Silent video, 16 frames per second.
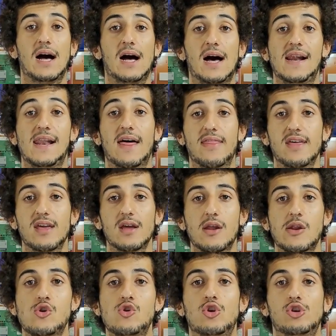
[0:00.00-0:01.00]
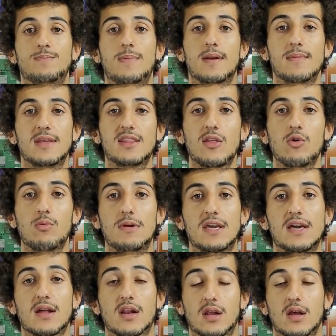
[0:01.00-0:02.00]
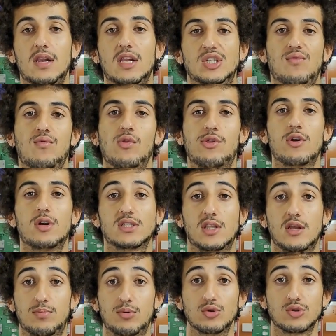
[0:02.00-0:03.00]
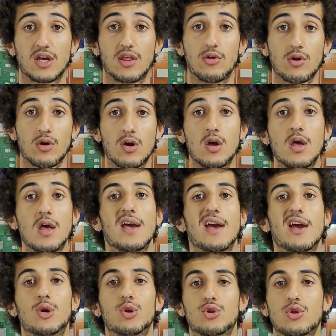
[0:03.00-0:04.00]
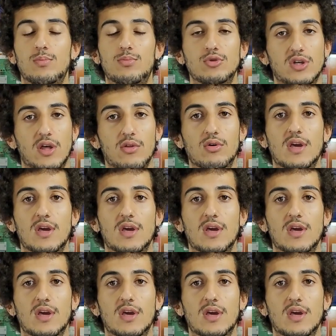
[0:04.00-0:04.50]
A to D allows us to duplicate the functions of the button in another button that we